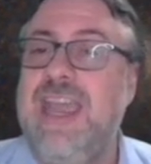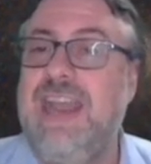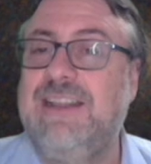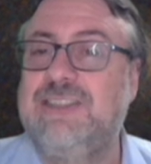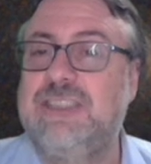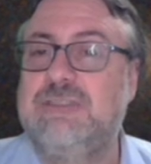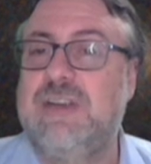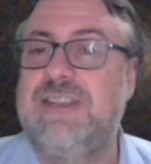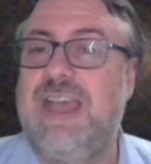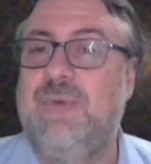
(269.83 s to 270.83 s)
And let's just
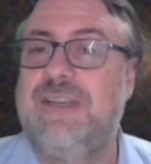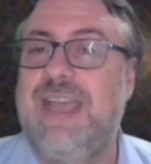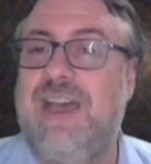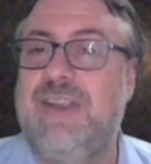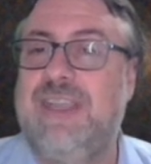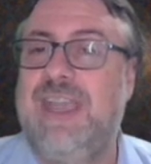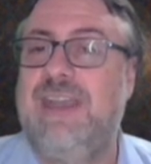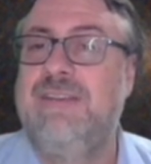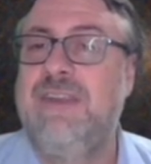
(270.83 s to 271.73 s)
write that one down again.